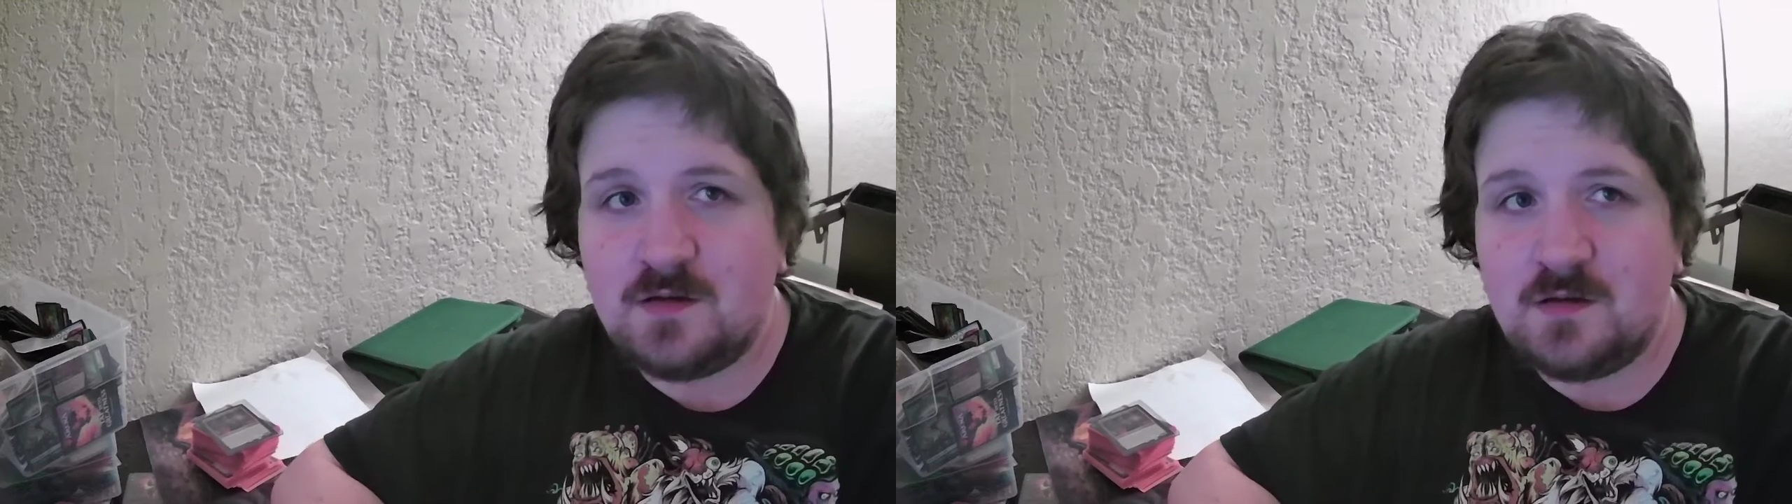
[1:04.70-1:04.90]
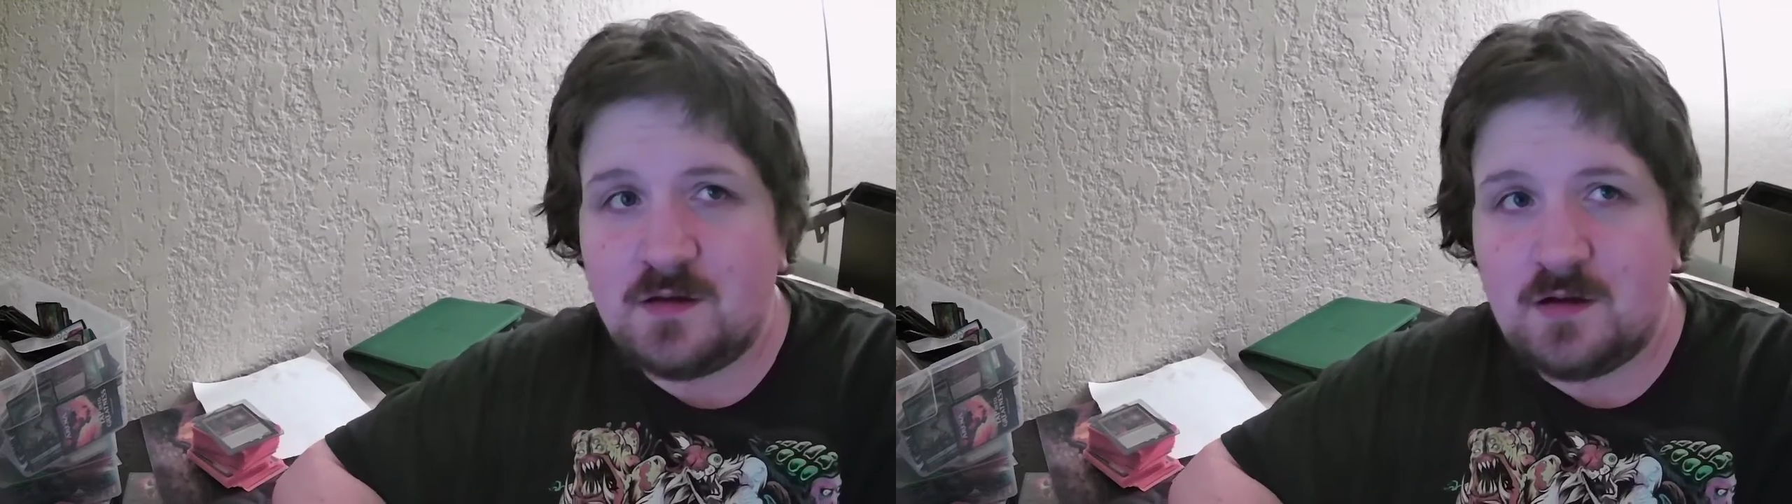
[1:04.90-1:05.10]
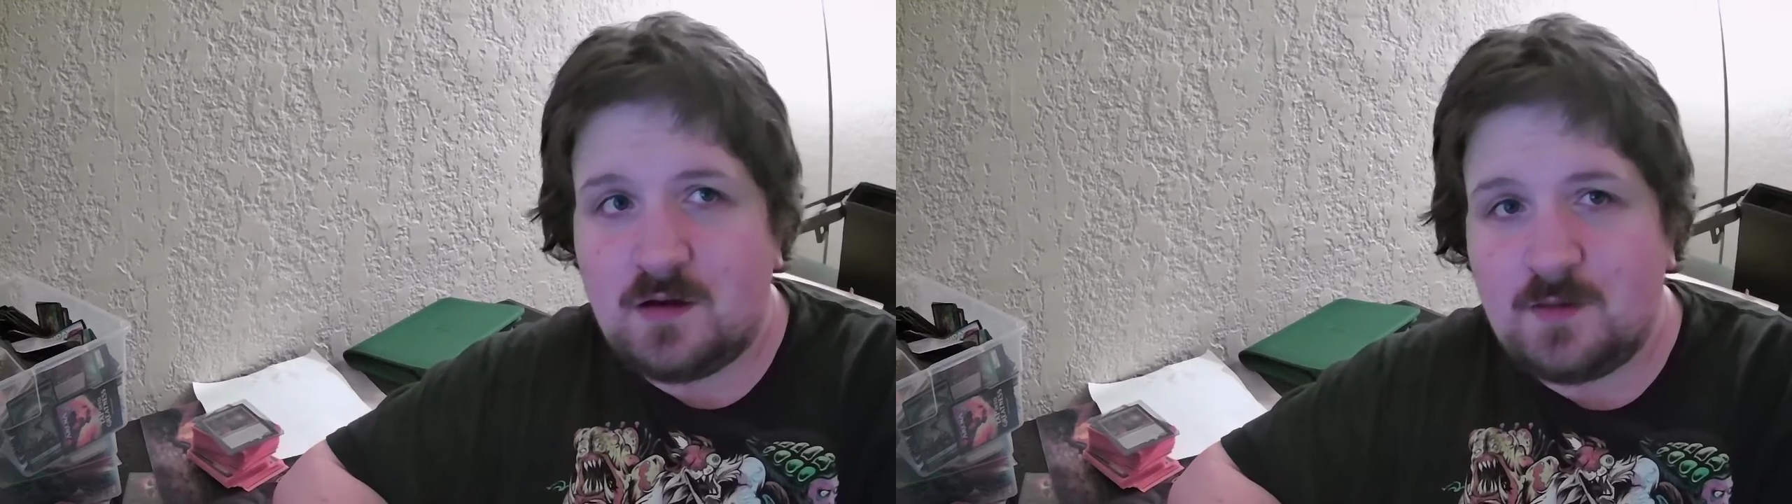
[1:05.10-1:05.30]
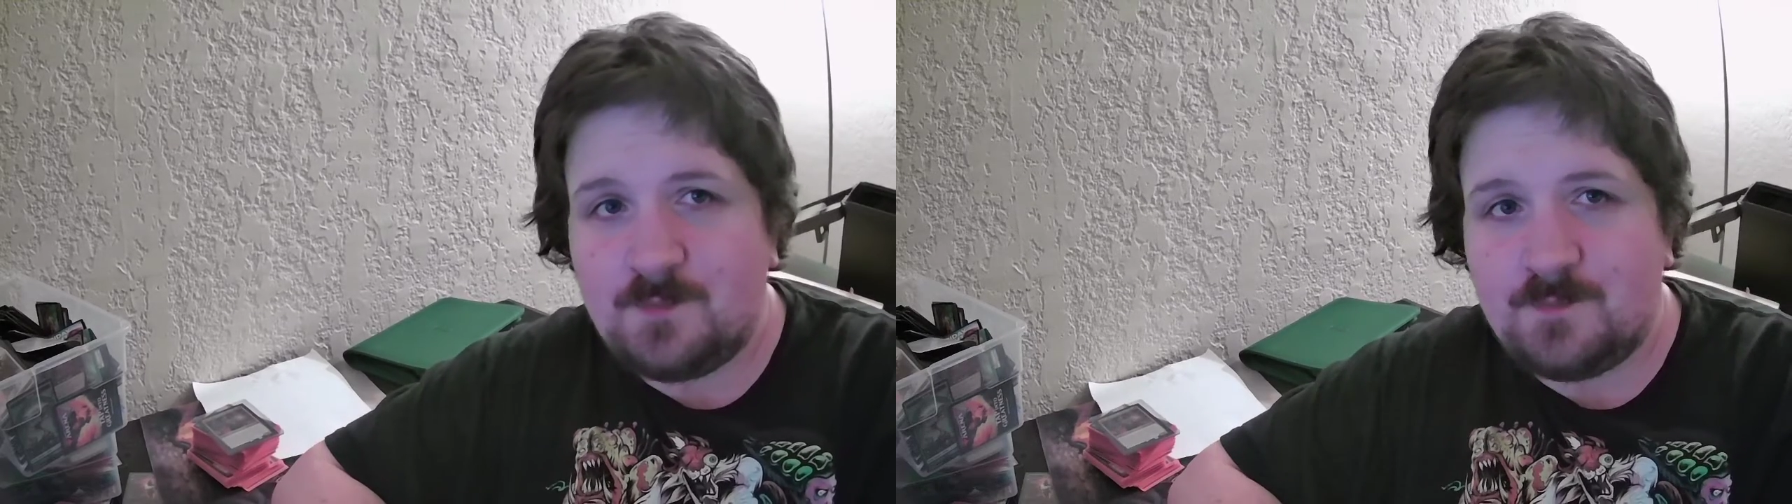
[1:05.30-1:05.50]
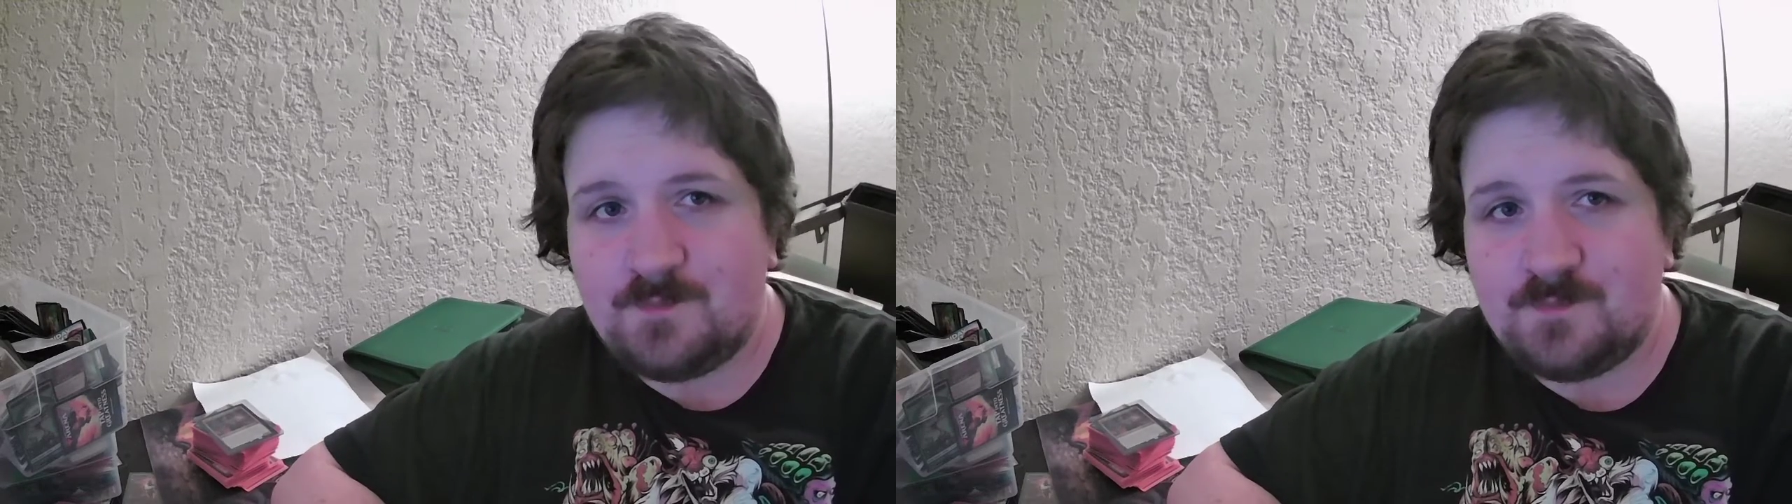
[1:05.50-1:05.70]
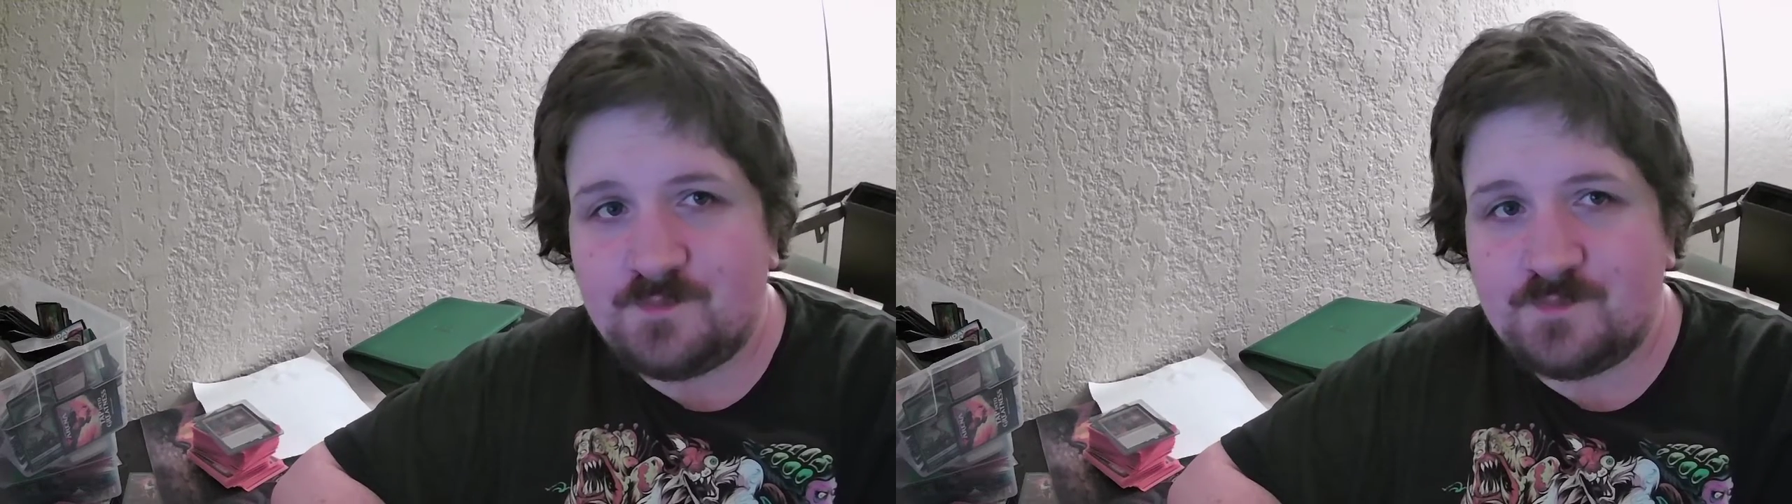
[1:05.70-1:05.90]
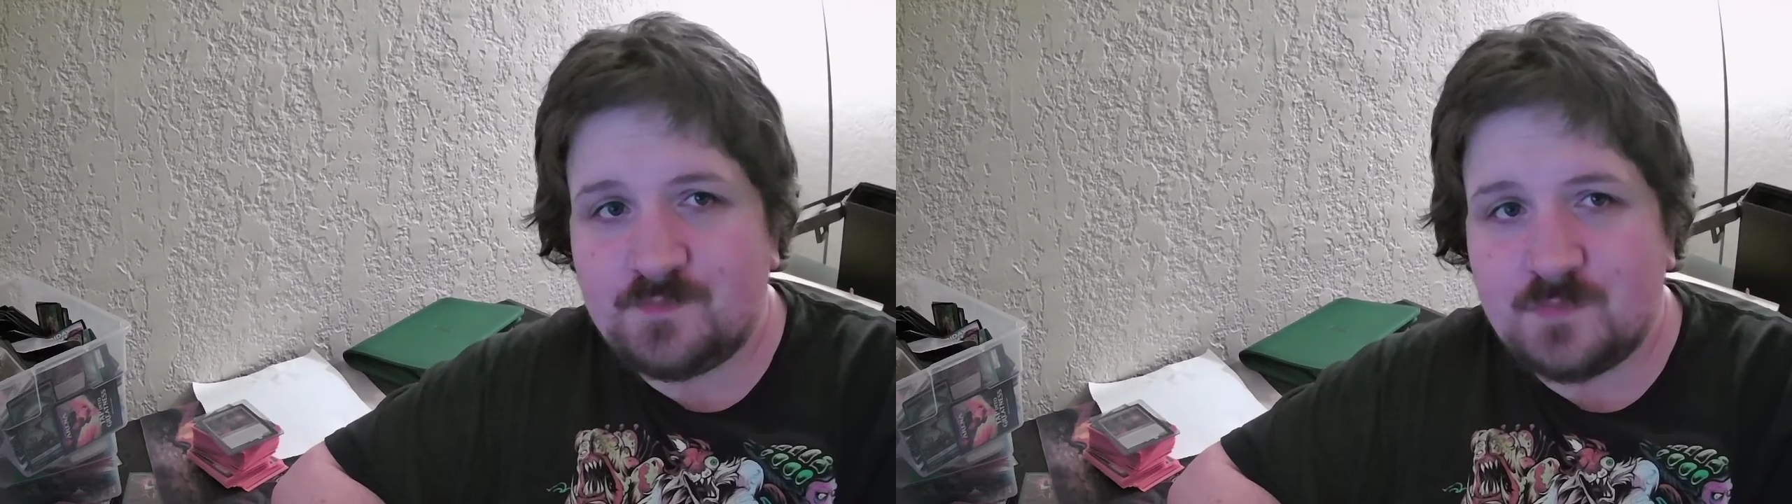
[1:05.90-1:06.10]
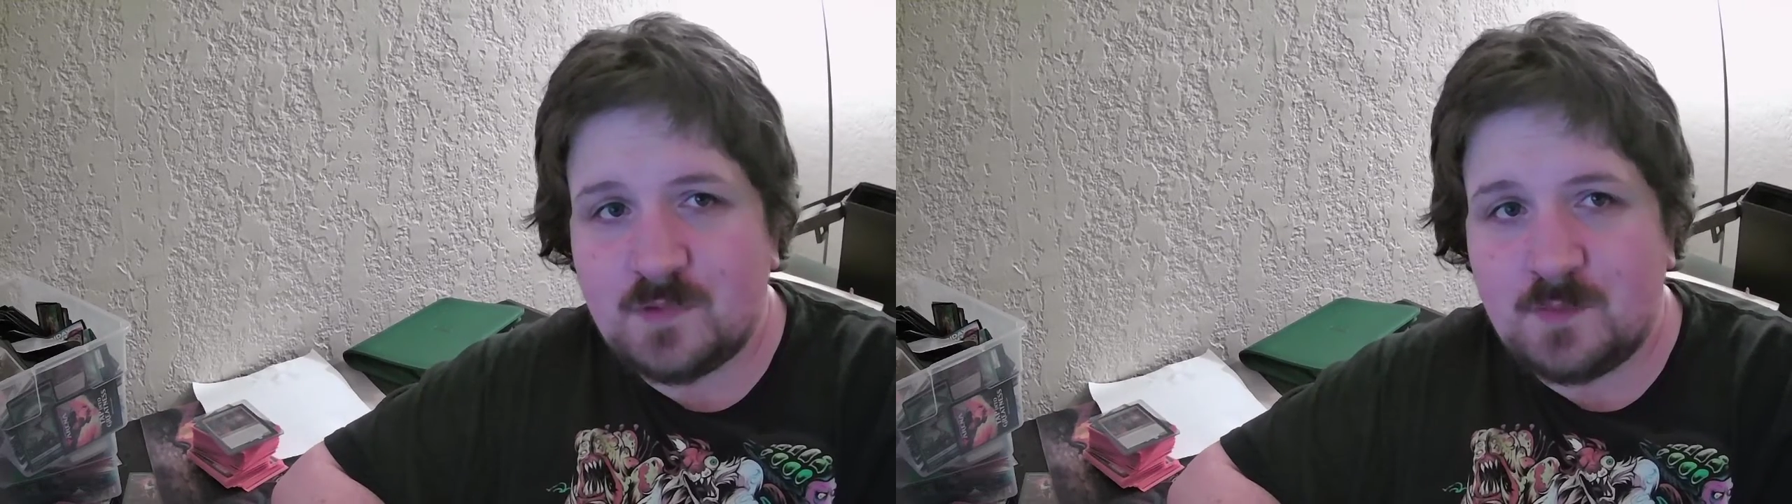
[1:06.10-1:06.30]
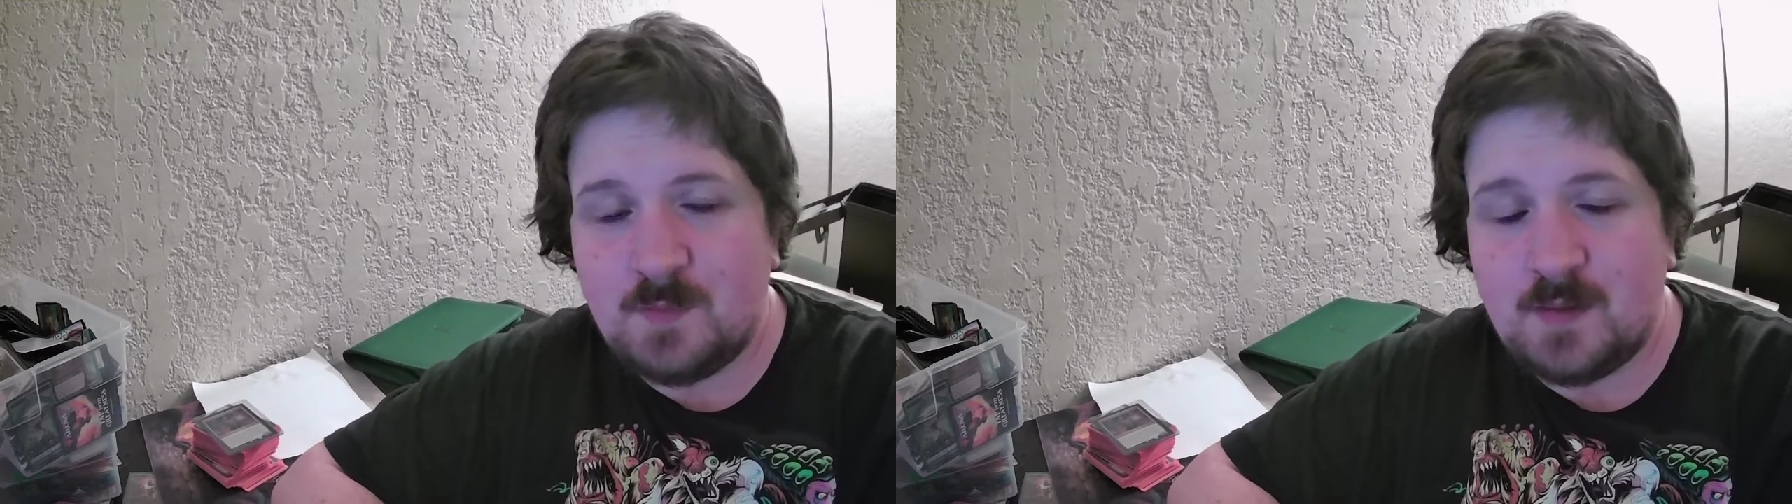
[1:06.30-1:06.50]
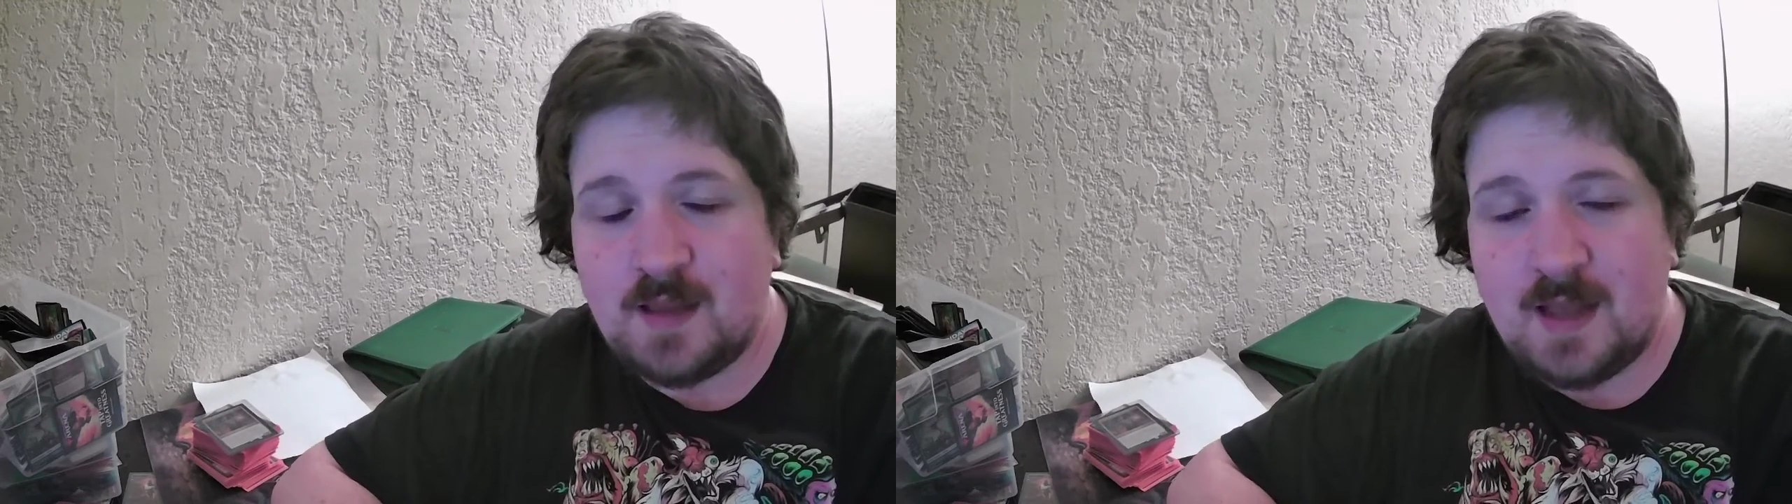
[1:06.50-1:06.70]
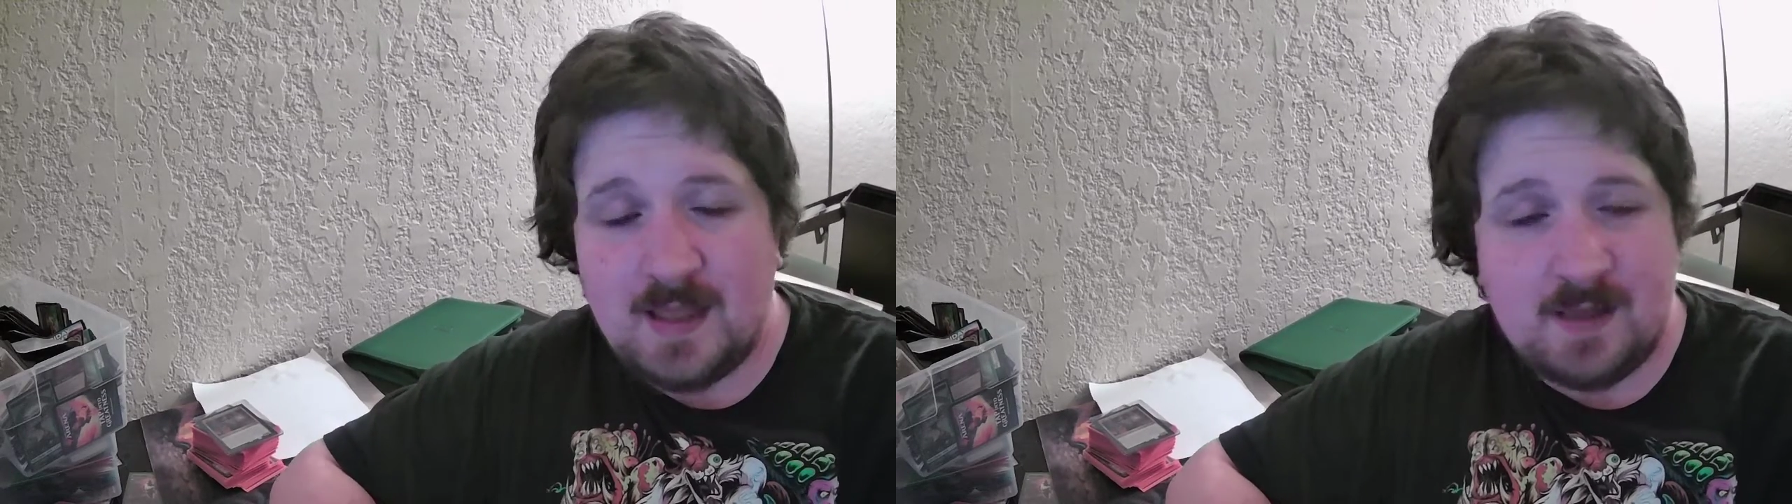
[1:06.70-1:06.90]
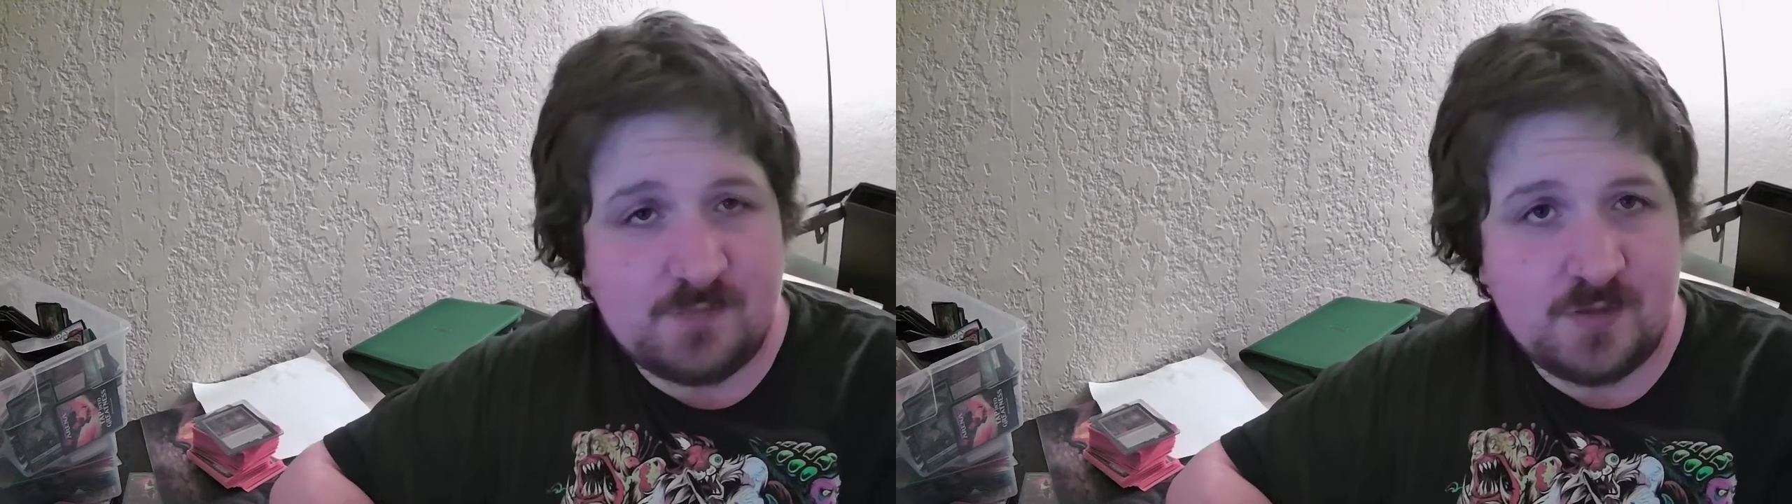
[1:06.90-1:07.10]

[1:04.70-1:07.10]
Um, I have